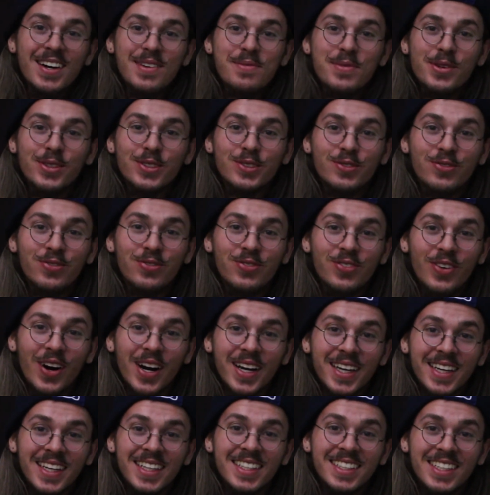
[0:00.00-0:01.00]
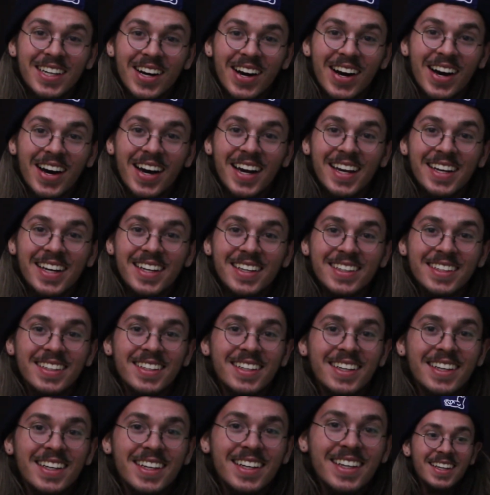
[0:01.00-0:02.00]
I almost fucking died
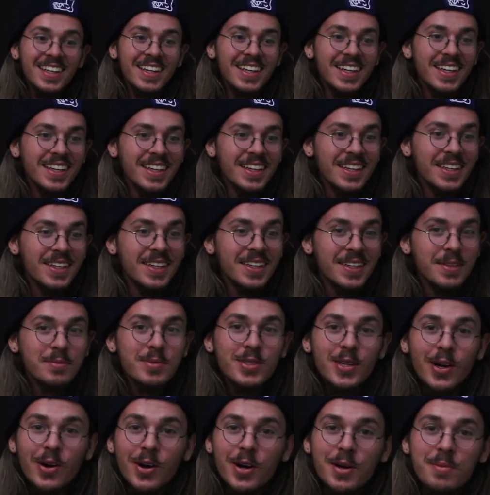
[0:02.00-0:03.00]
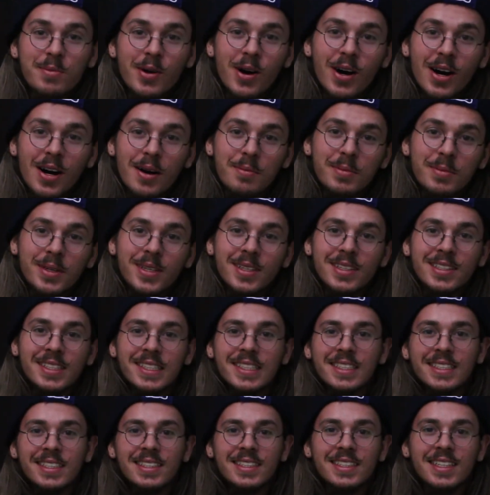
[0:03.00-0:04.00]
sorry mom
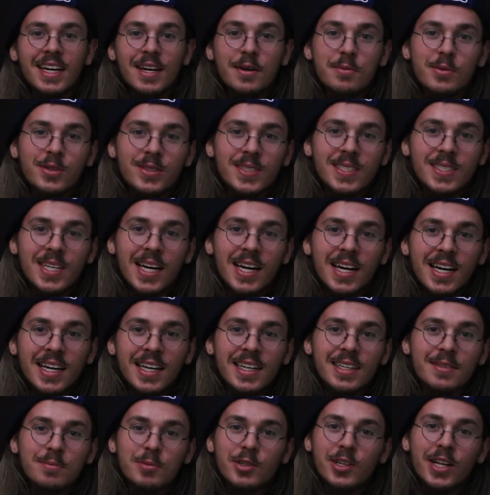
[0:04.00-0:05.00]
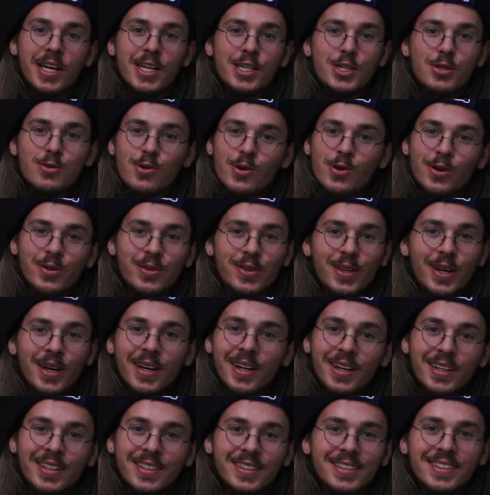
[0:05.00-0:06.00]
I almost died. I'm glad you weren't
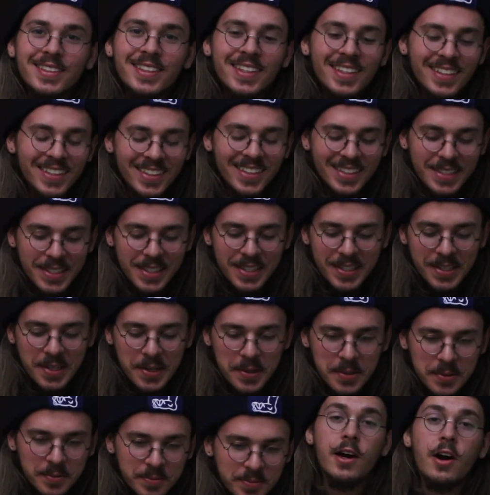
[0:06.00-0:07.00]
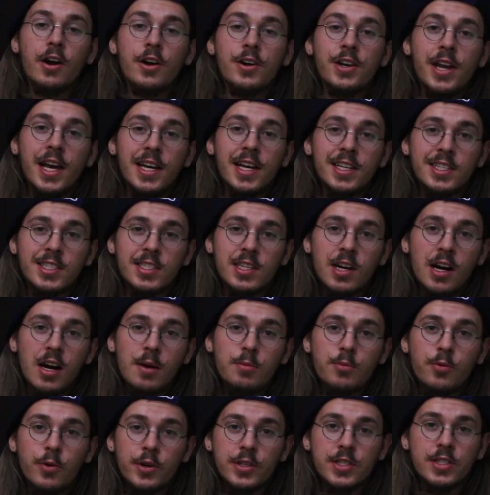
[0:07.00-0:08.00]
there. Our next
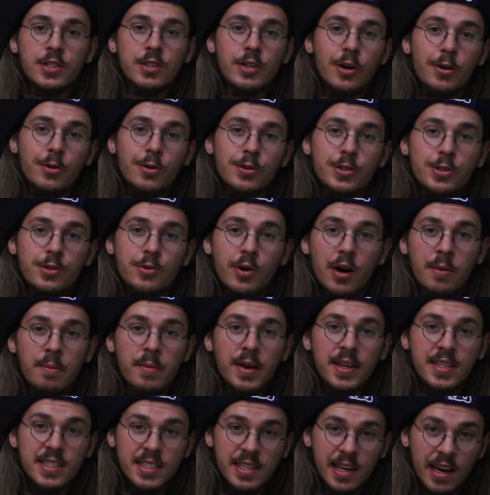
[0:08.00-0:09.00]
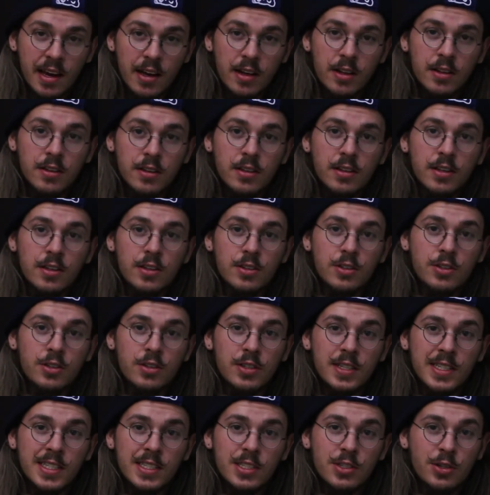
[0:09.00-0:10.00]
stop was to go to a mezcal
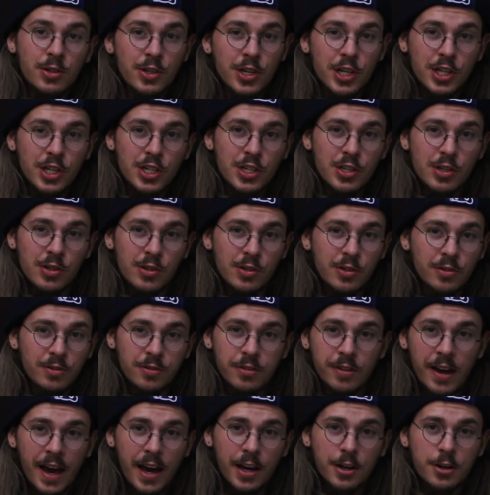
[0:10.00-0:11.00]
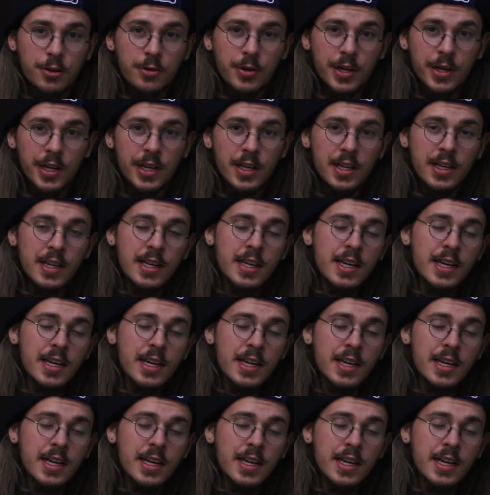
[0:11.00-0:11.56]
traditional factory.